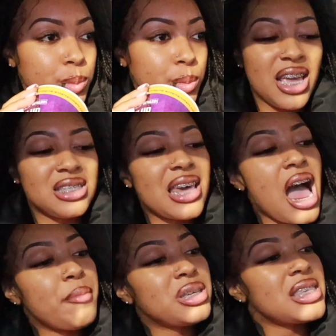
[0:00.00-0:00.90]
and
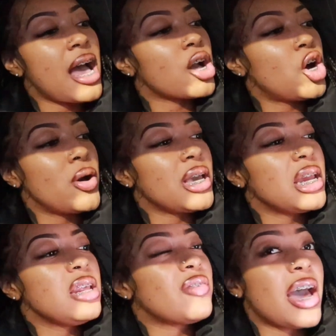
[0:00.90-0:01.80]
time is not going
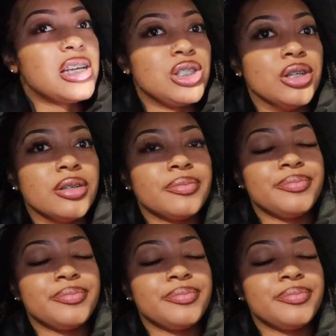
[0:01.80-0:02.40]
any faster.